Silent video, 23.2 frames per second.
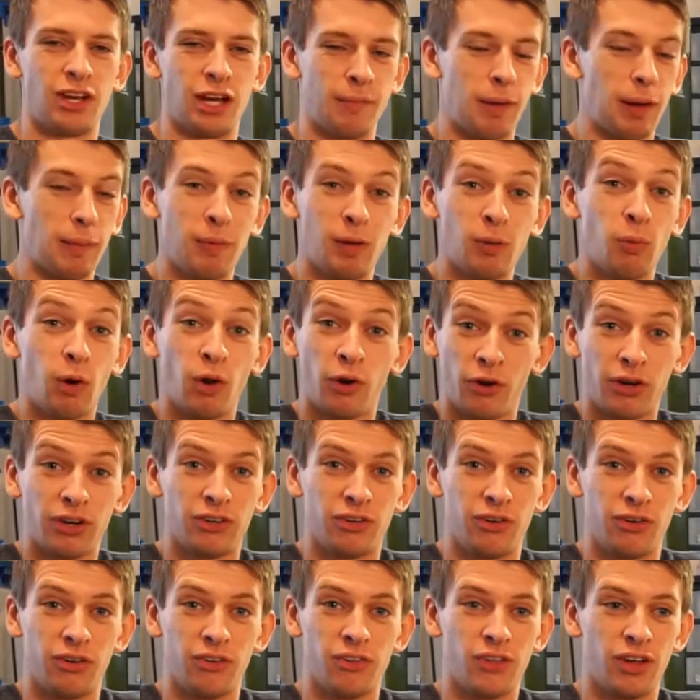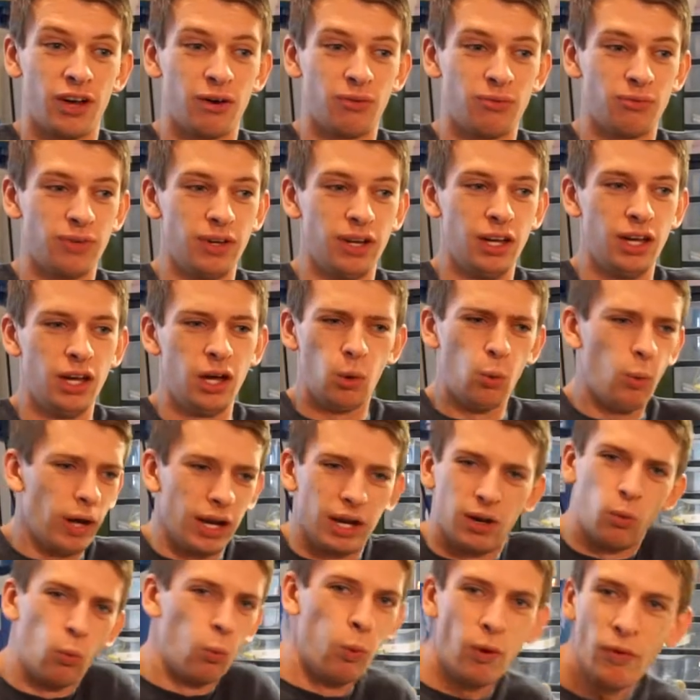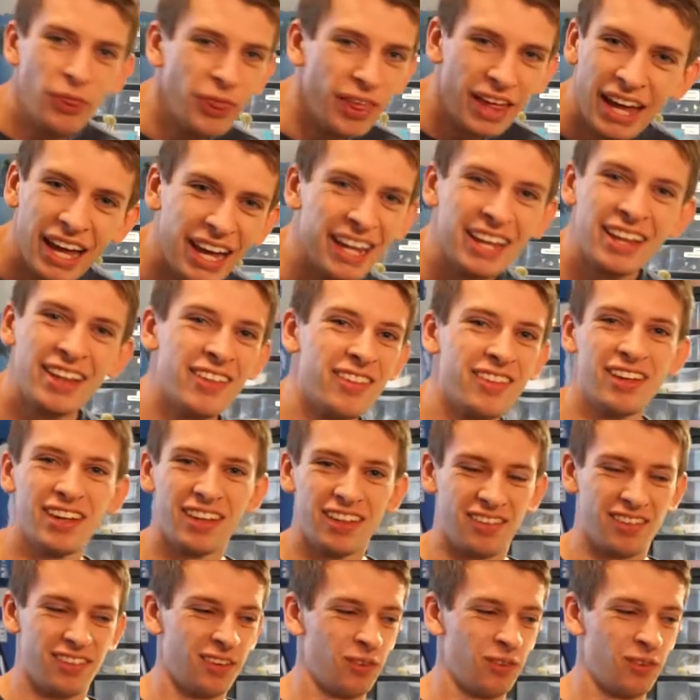I might be wondering to yourself, wait, what the heck is this?